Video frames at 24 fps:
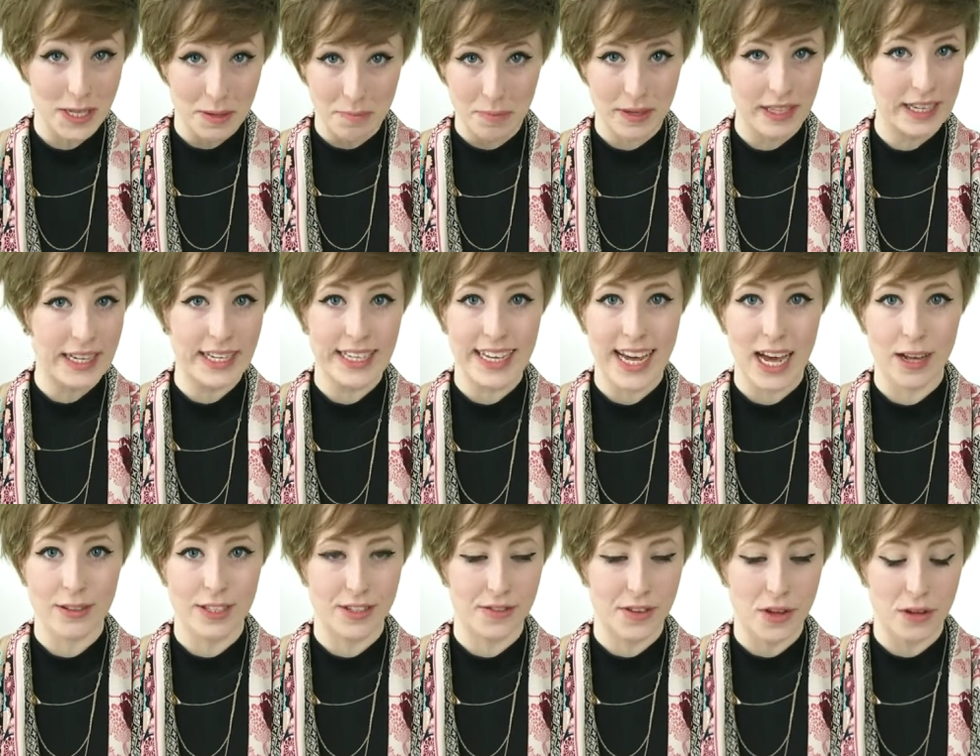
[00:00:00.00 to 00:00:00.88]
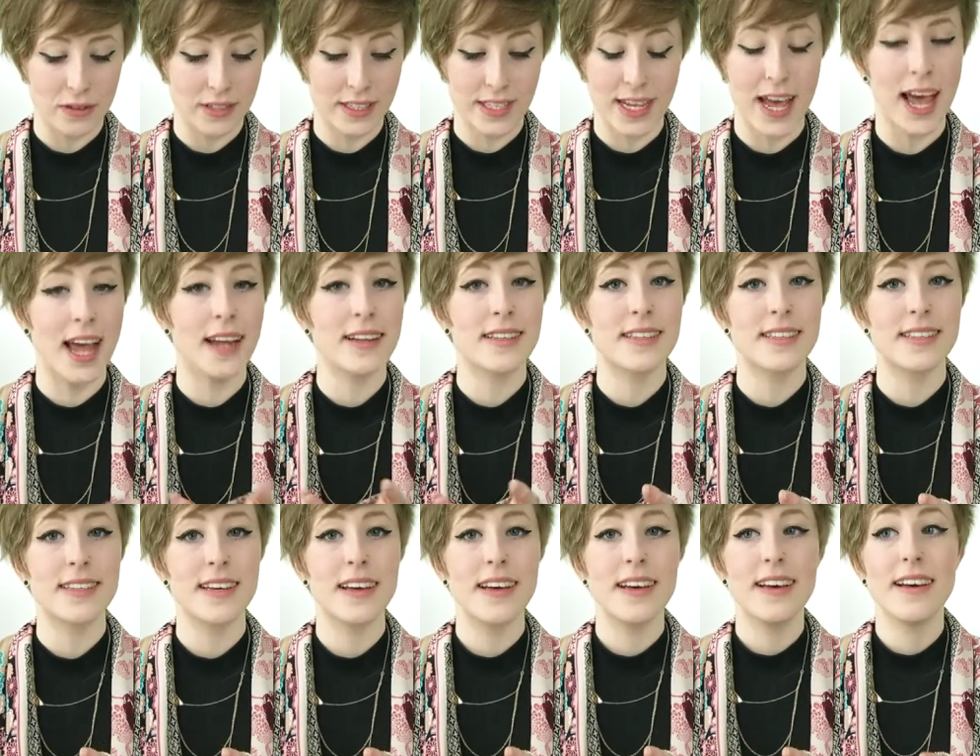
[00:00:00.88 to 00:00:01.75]
completely out of
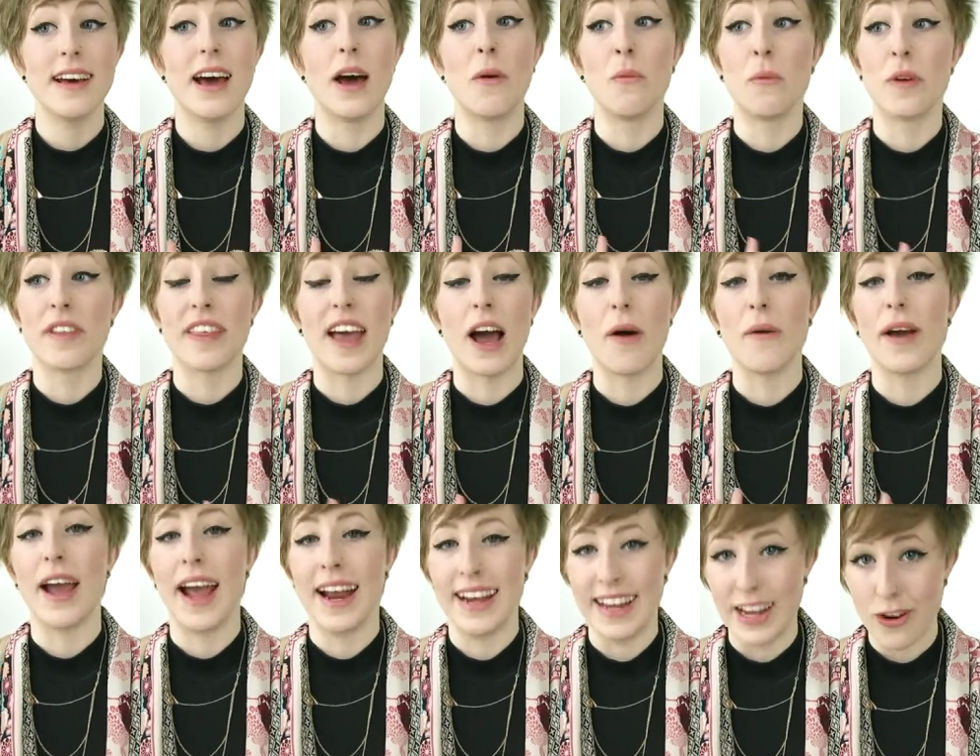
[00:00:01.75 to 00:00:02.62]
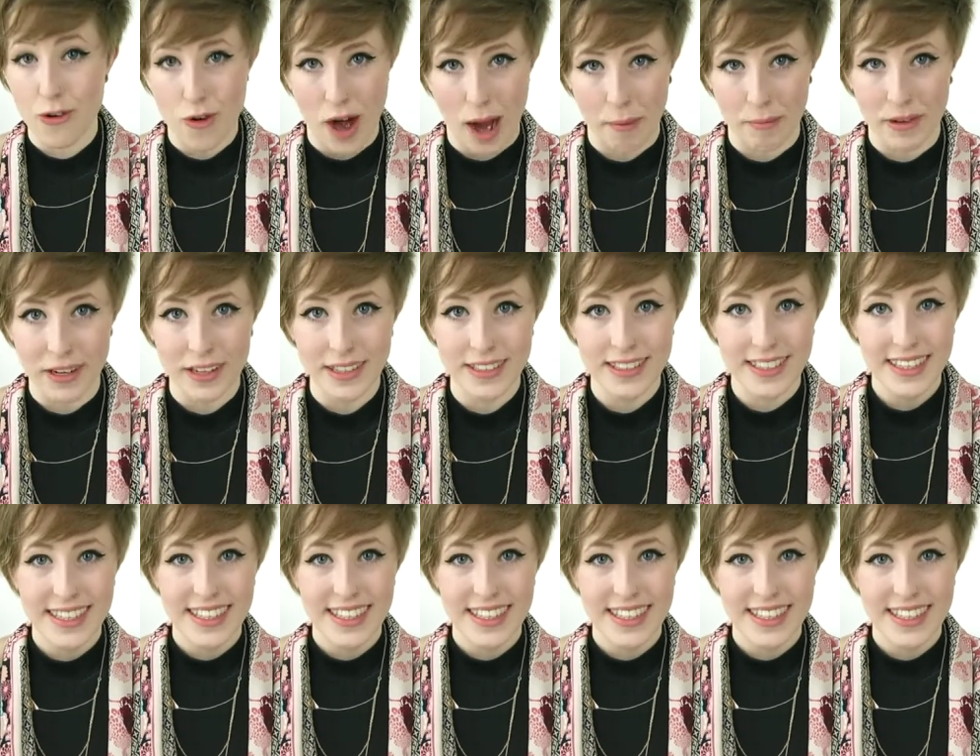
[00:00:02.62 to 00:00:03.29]
context and without any grammar.